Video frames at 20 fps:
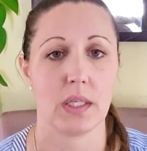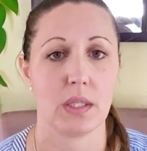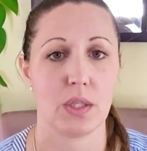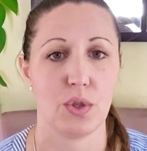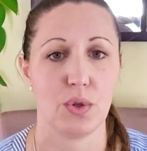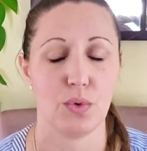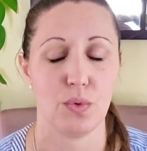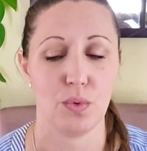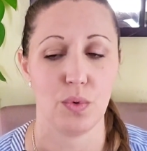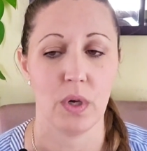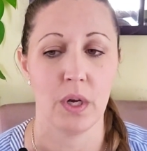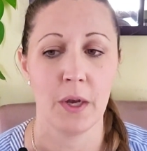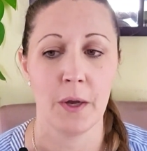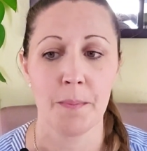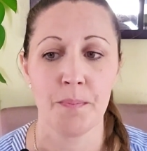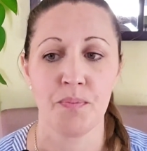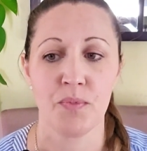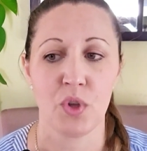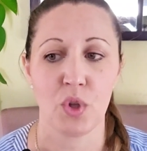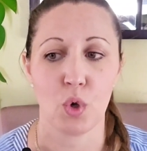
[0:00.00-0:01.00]
it, to,
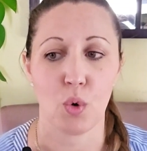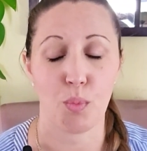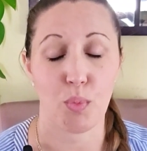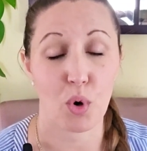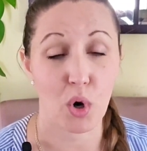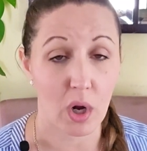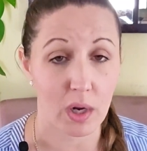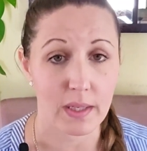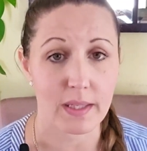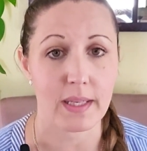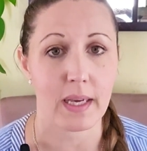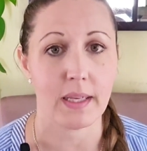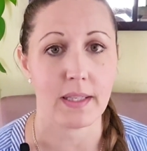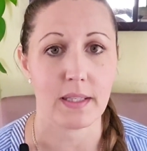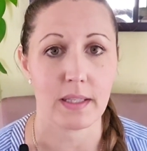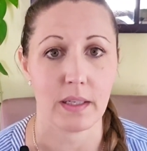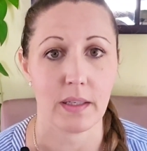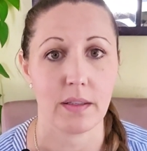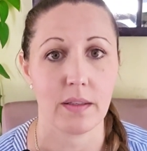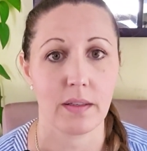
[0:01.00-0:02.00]
you know,
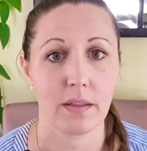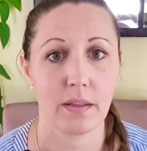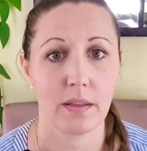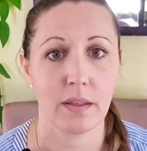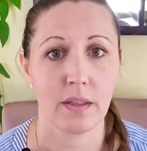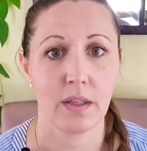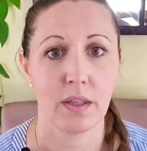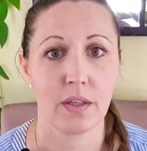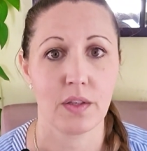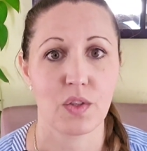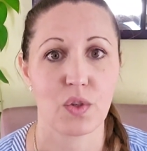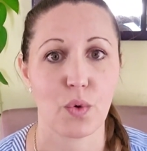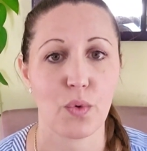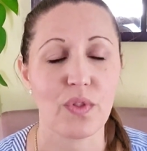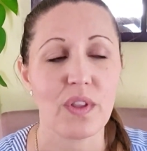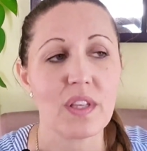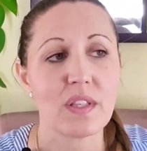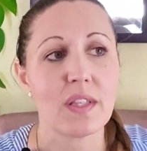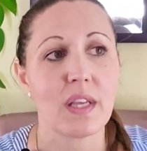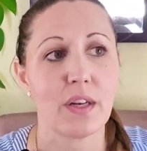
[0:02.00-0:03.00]
process it. So
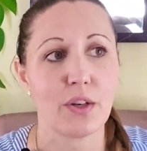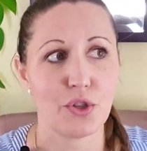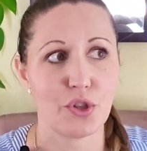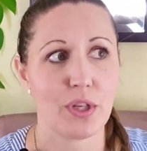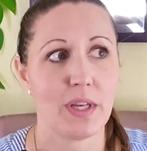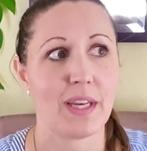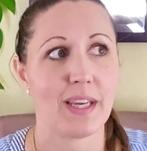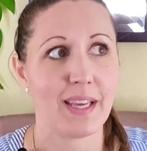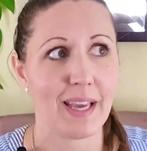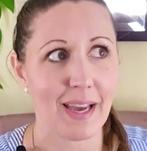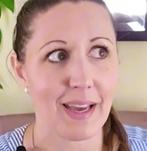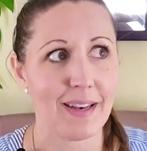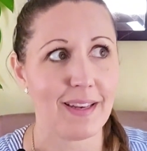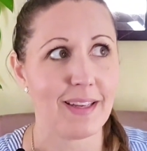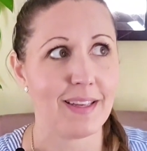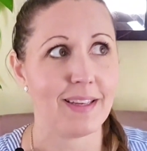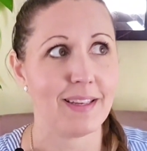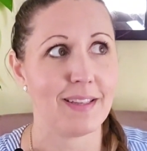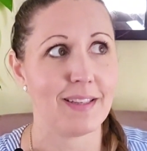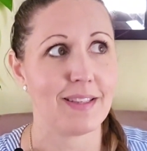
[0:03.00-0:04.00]
this energy again
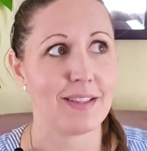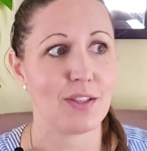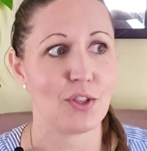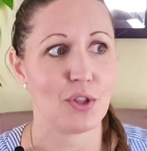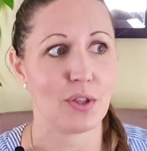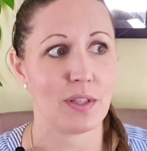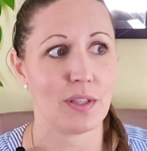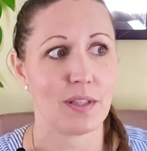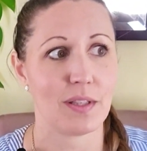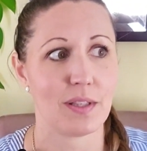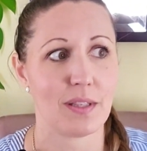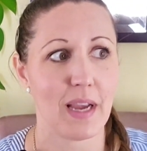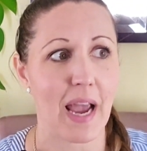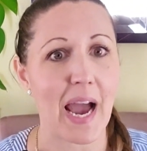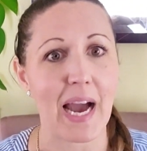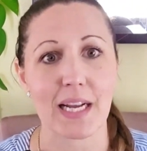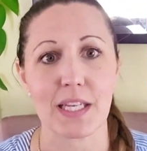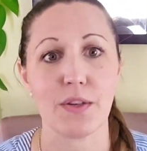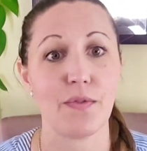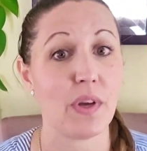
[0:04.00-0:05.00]
is just
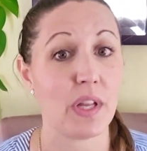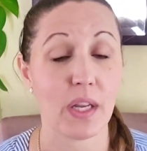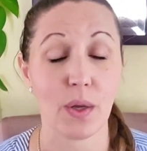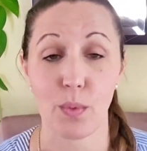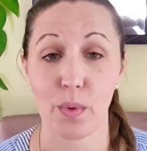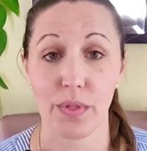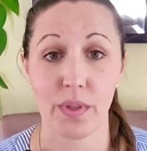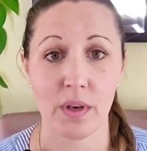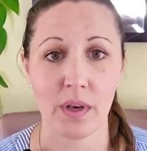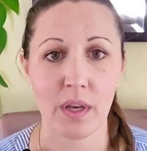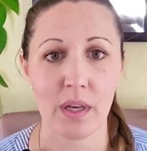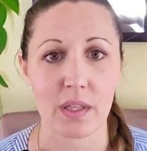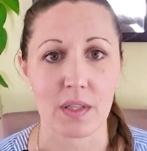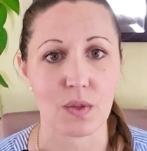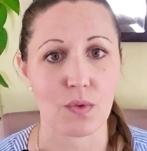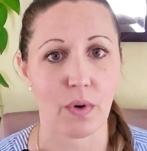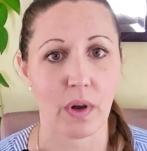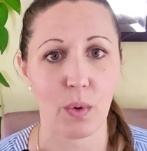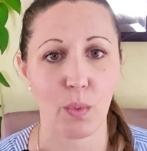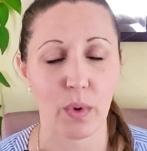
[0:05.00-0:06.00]
activating within
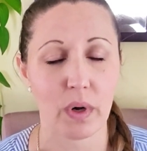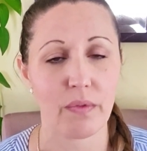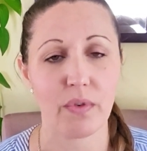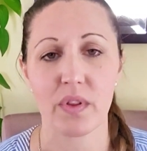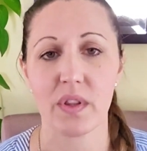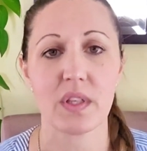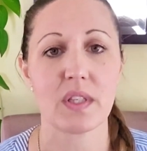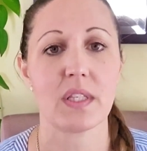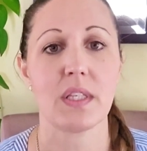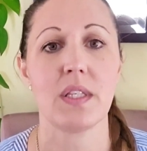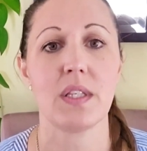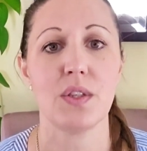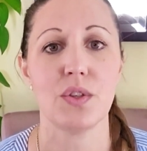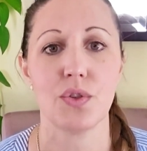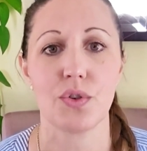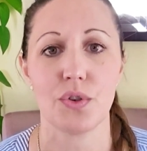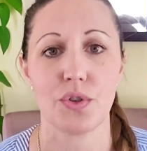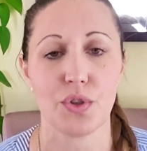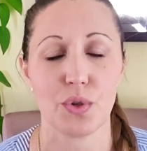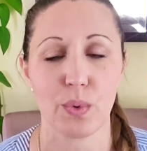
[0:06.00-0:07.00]
us, right? Whatever the
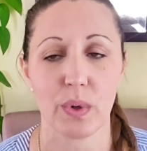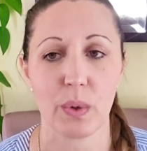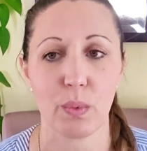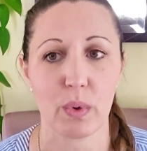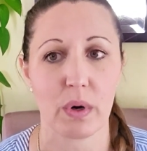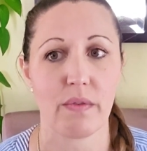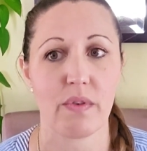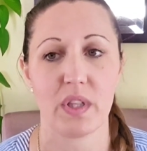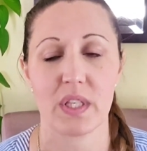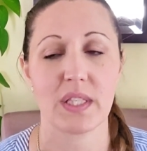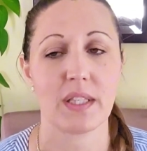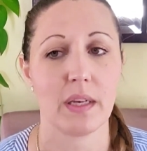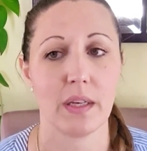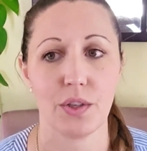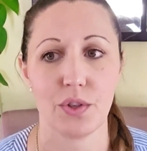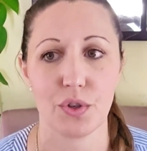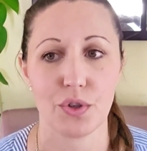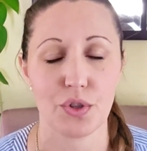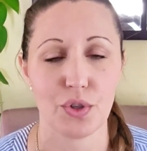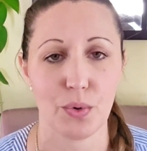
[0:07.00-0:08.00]
seasons are doing, whatever the
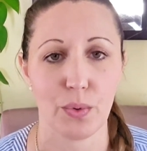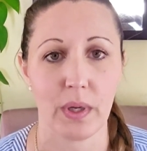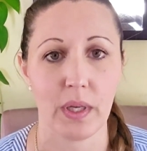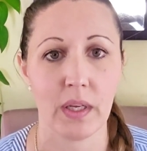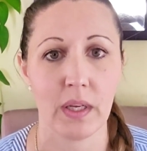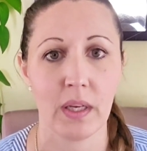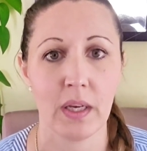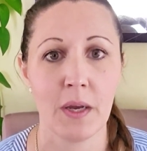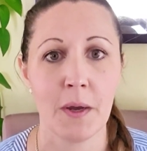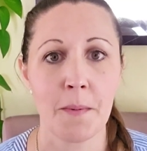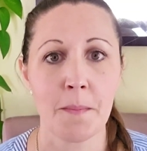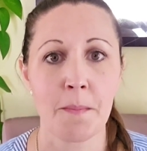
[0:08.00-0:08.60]
signs are doing,